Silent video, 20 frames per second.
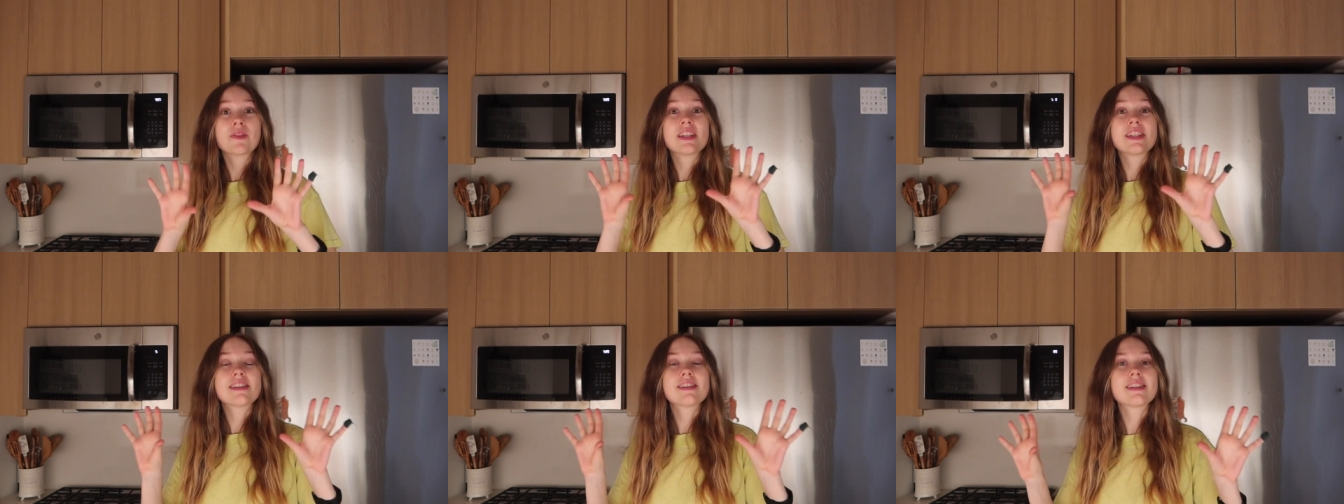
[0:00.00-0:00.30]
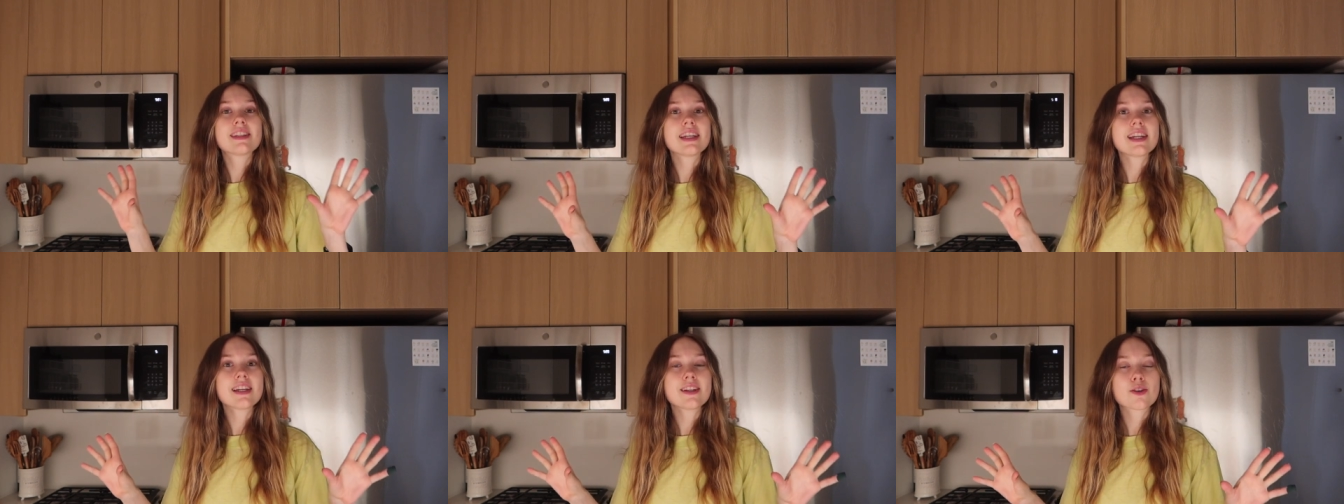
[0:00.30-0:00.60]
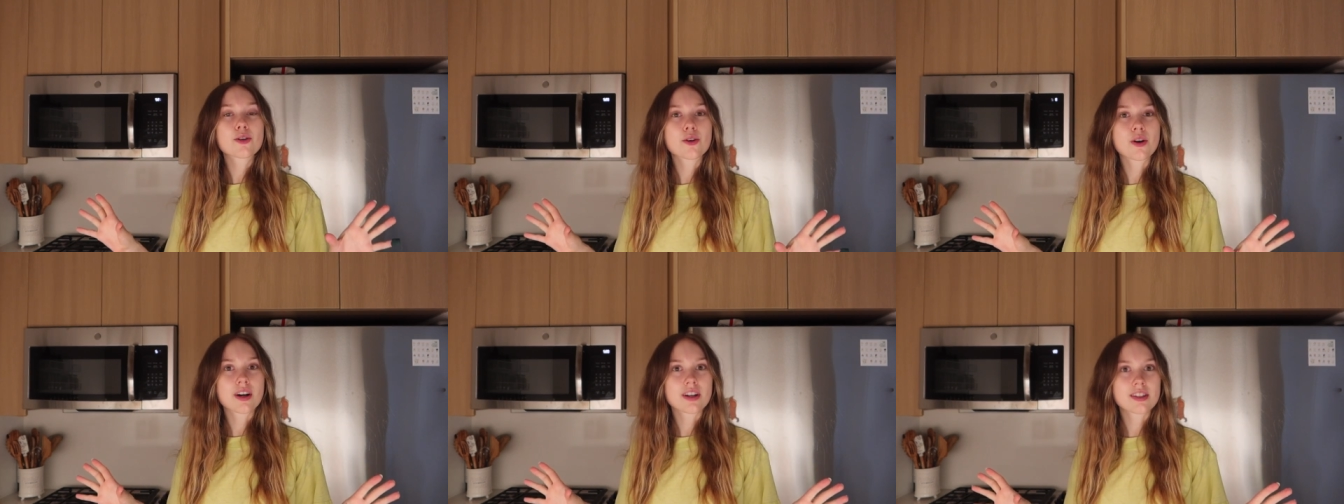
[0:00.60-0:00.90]
Seed
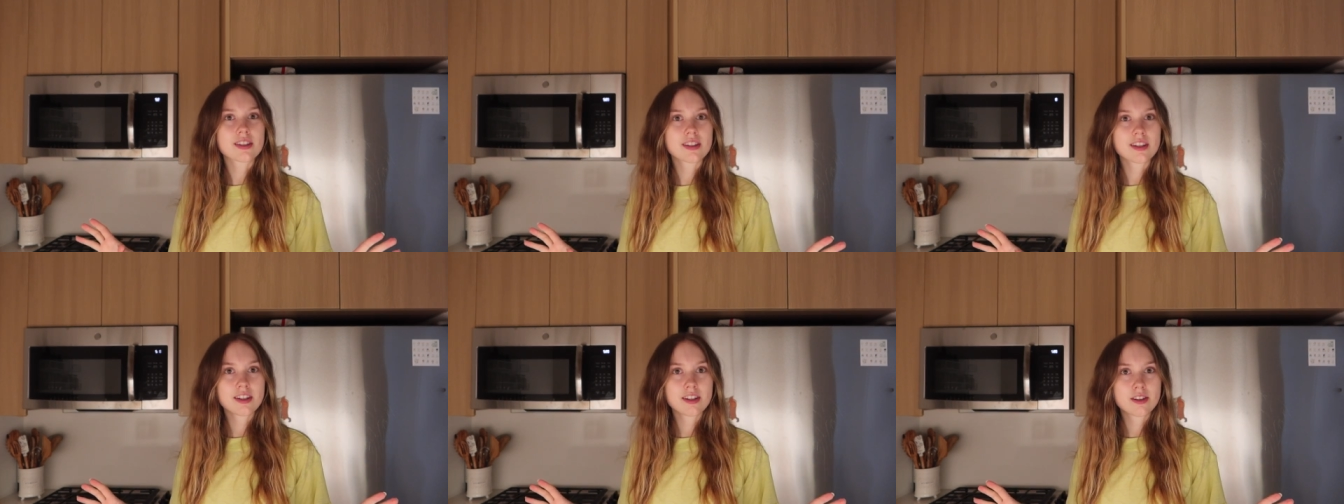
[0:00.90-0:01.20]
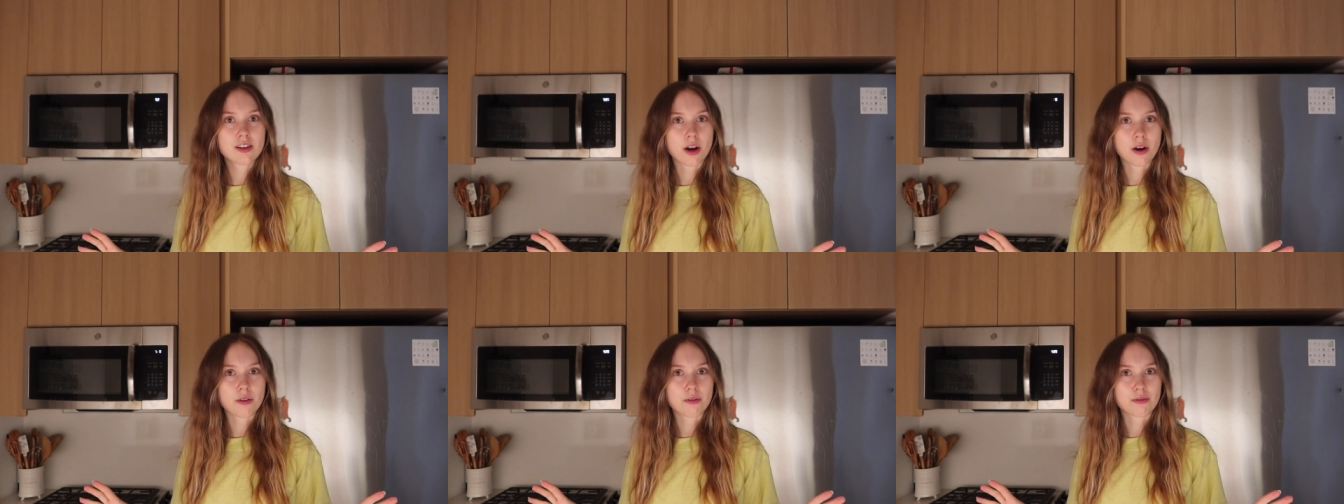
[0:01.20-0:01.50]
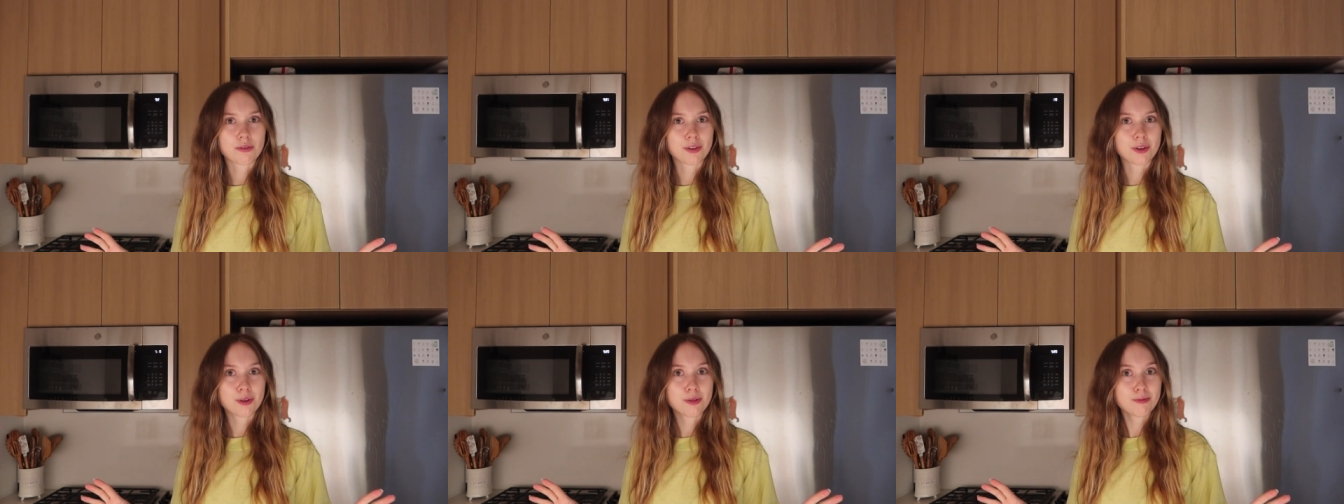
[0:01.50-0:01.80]
crusted
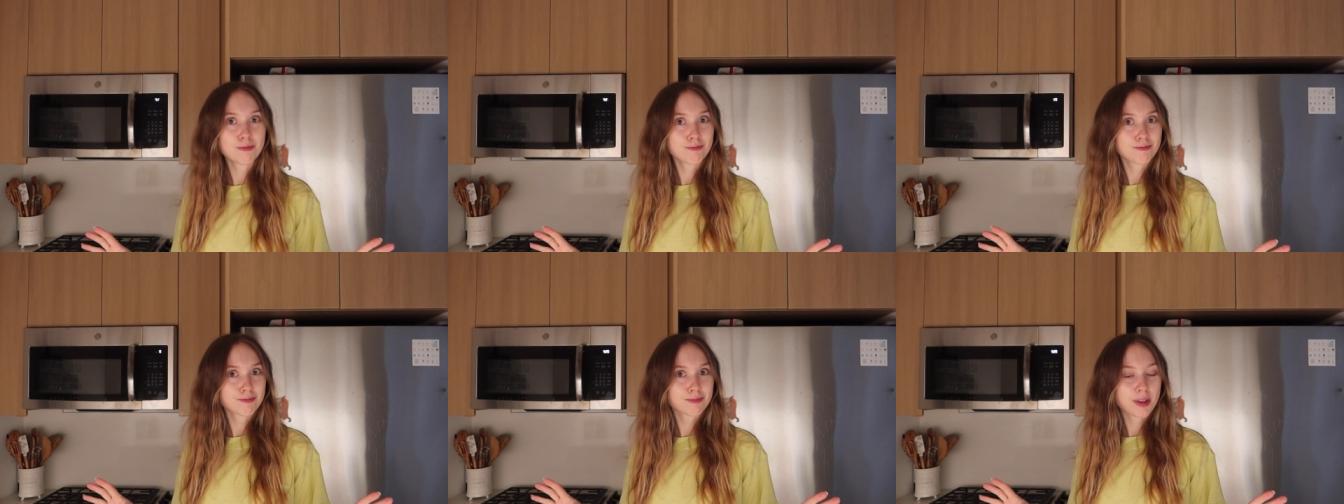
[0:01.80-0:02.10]
tofu